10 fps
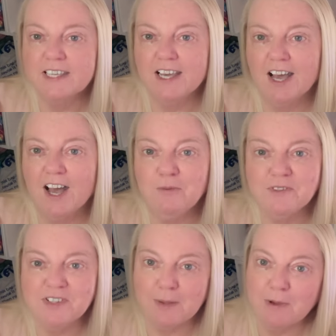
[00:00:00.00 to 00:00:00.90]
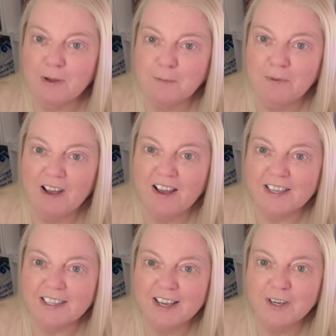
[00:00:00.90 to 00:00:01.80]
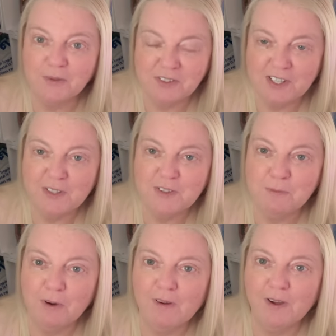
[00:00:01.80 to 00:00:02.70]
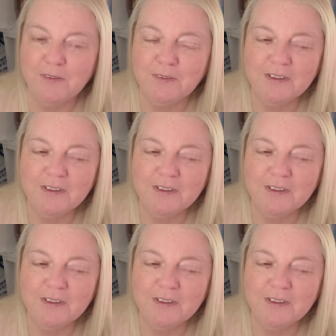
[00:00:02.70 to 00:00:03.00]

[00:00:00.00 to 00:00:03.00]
I will say my goodbye and I'll see you tomorrow.